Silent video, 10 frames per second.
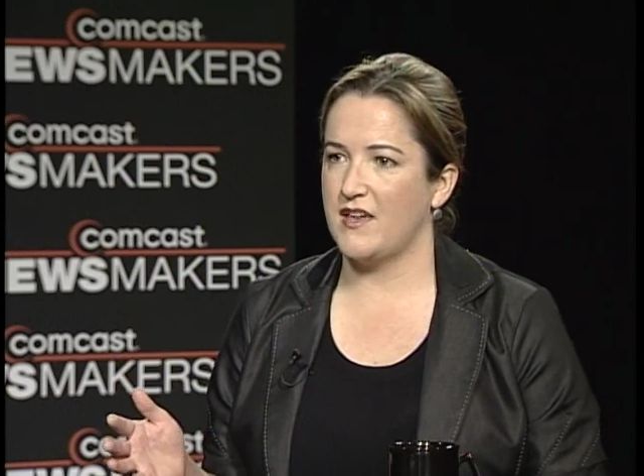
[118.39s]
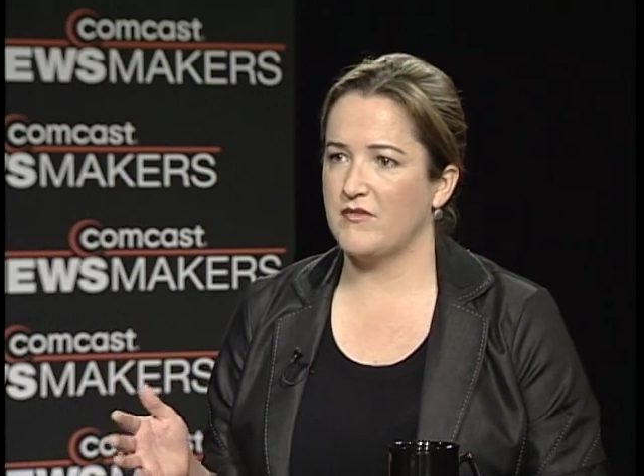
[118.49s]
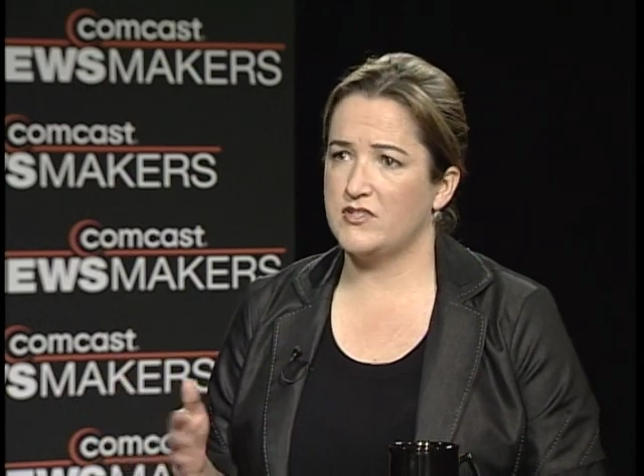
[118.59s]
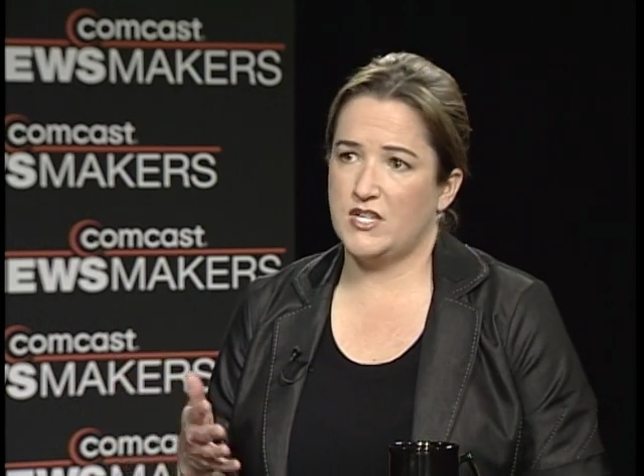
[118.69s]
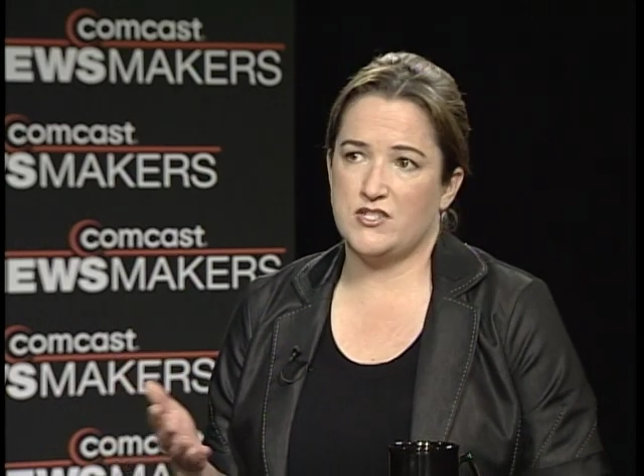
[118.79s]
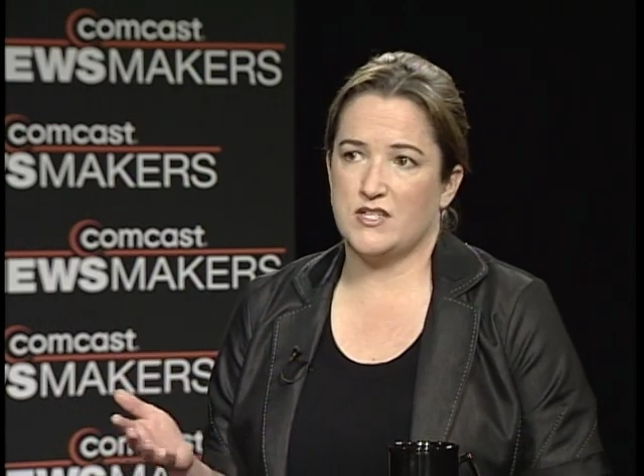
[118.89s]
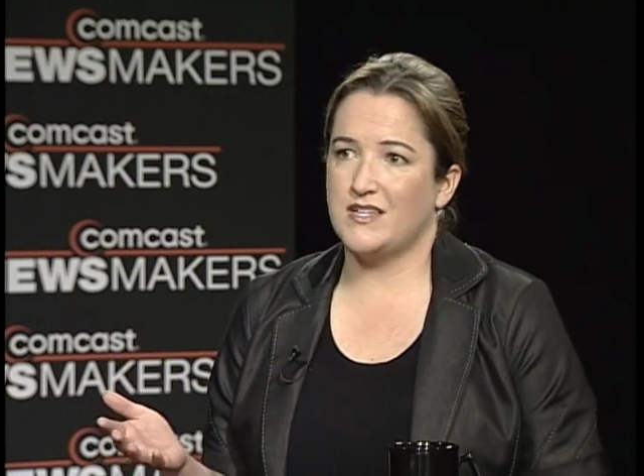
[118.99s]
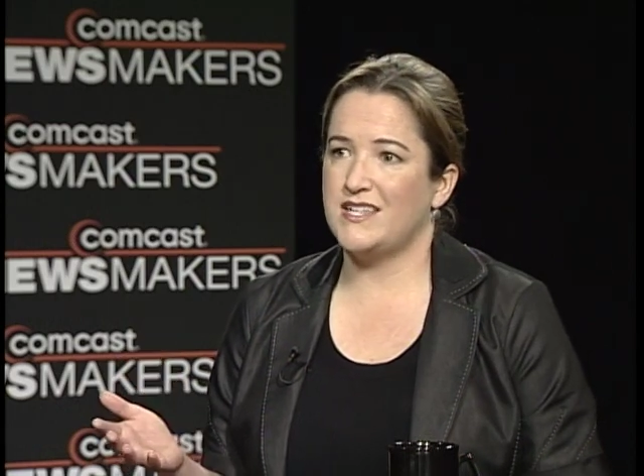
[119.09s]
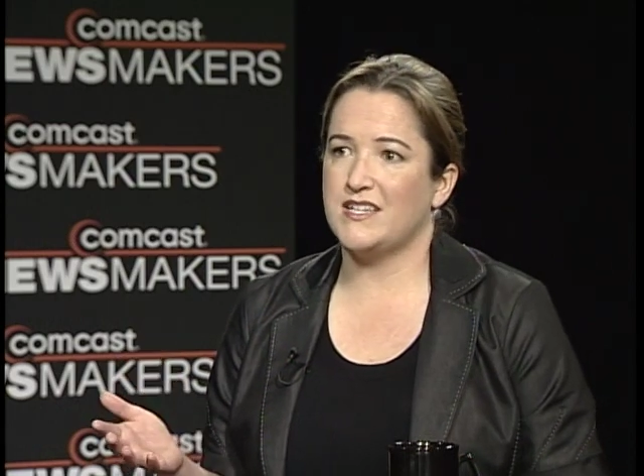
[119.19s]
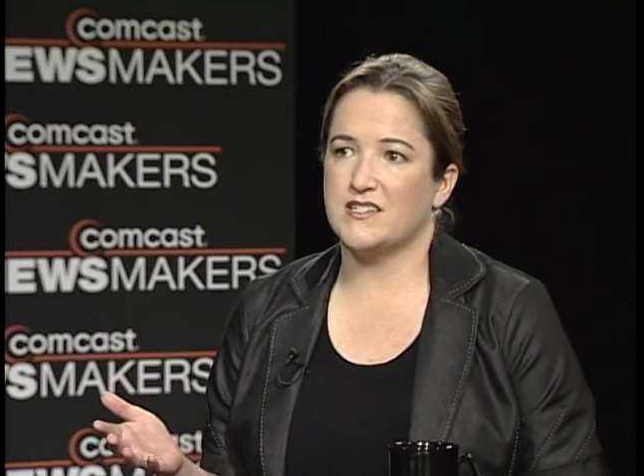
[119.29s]
and with changing
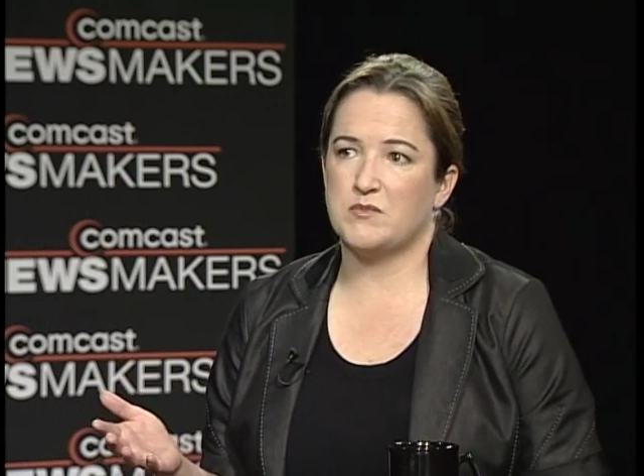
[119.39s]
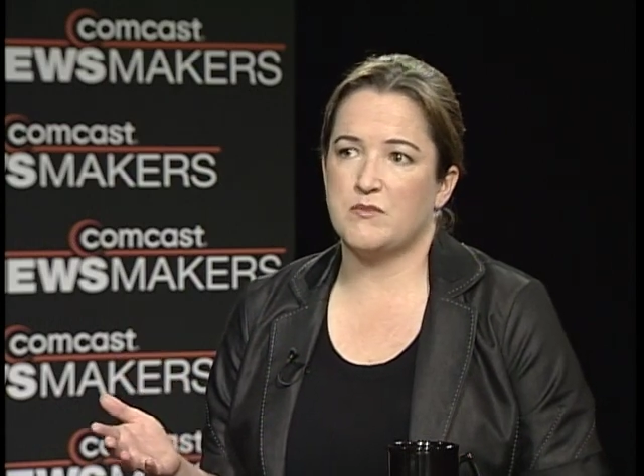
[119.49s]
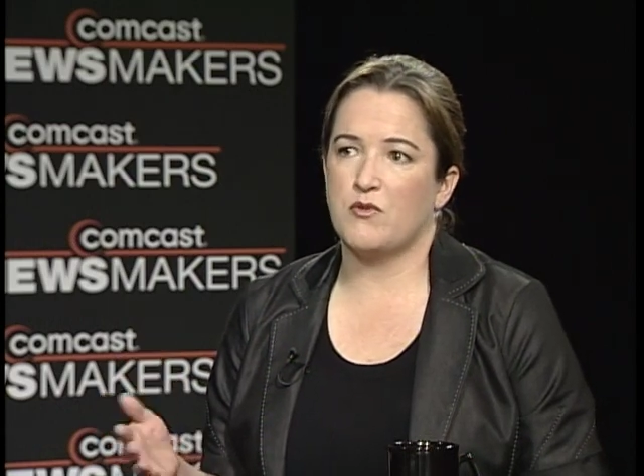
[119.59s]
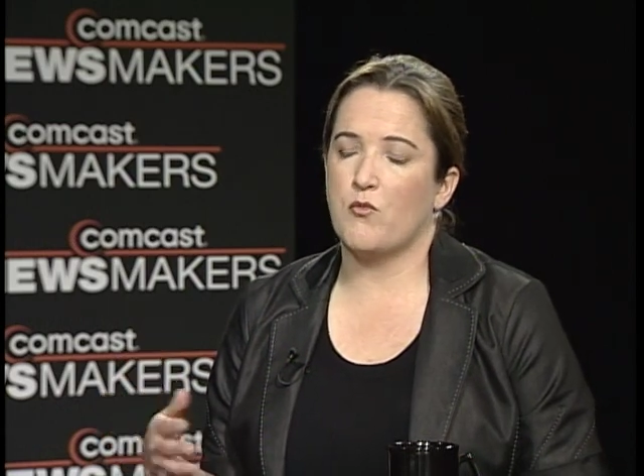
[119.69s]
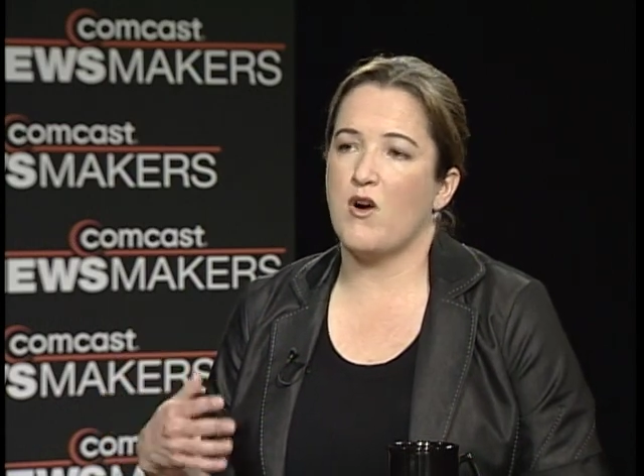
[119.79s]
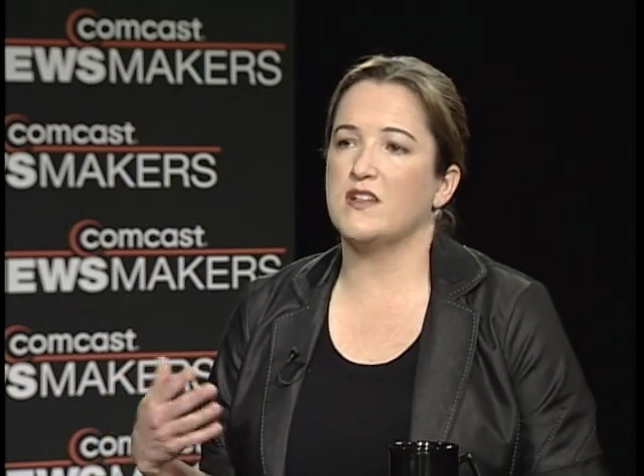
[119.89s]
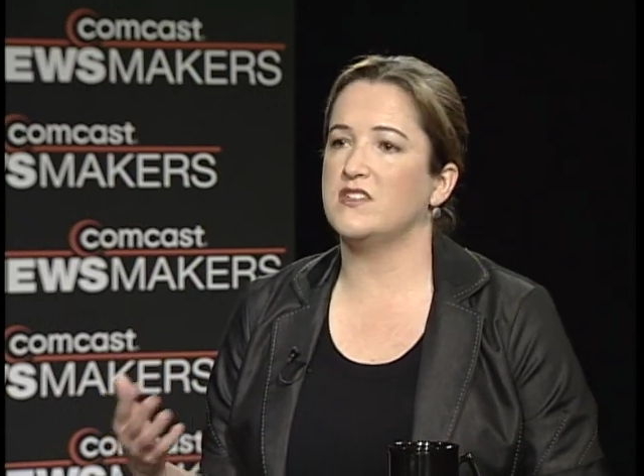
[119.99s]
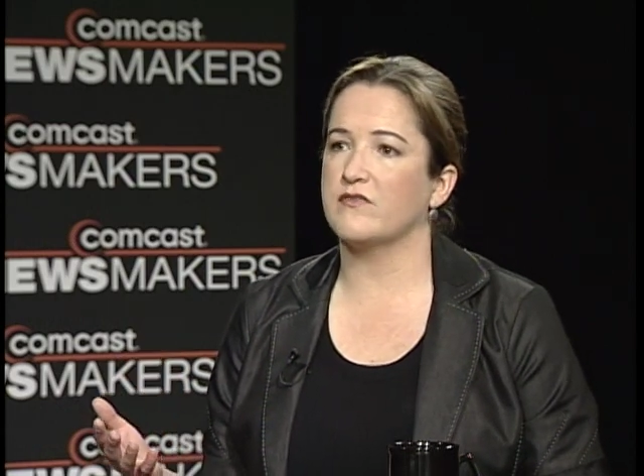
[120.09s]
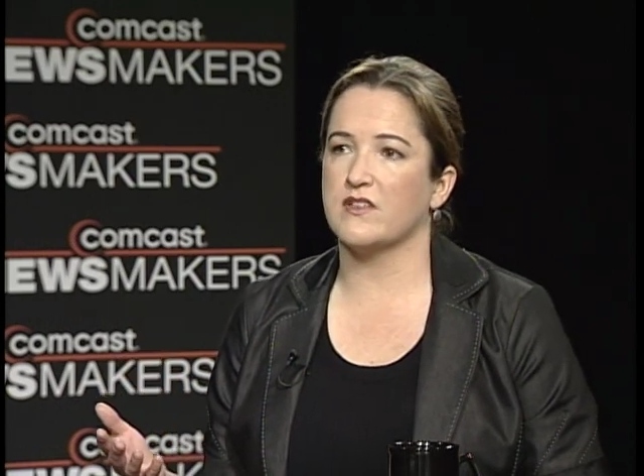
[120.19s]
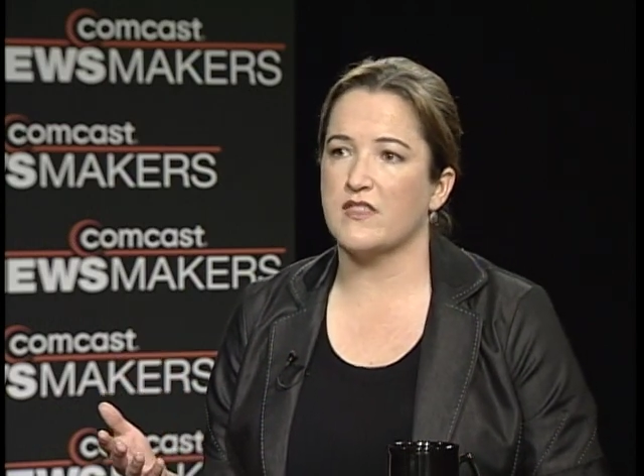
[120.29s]
needs, people want
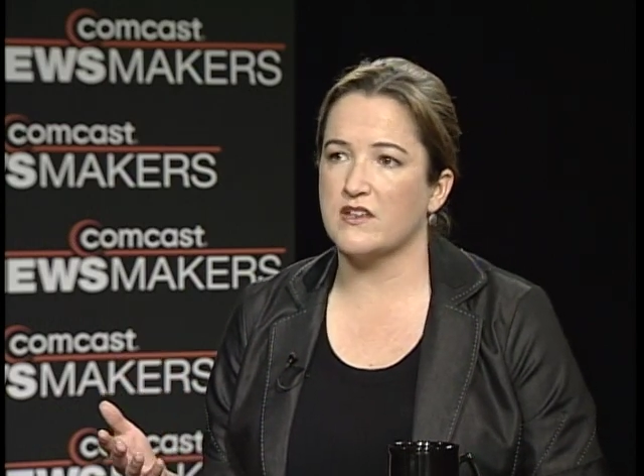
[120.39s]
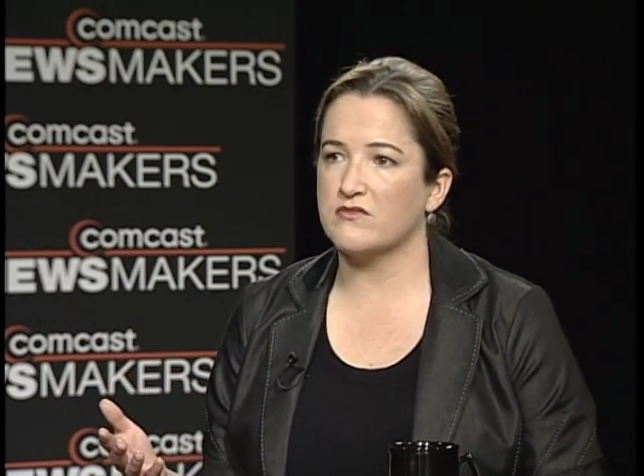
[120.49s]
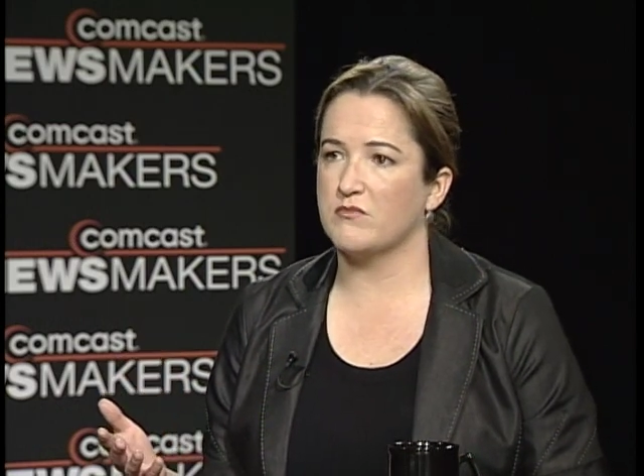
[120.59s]
different things